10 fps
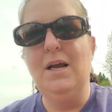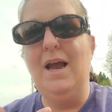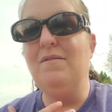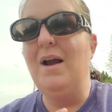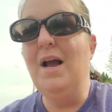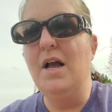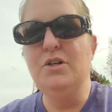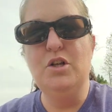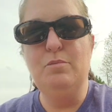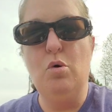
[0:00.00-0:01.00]
Have I
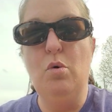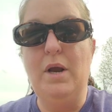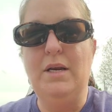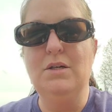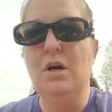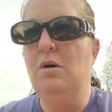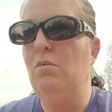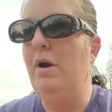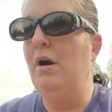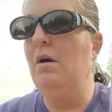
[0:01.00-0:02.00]
gotten to the point
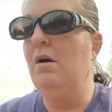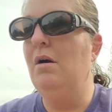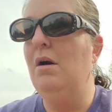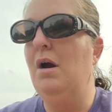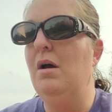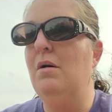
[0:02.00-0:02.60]
where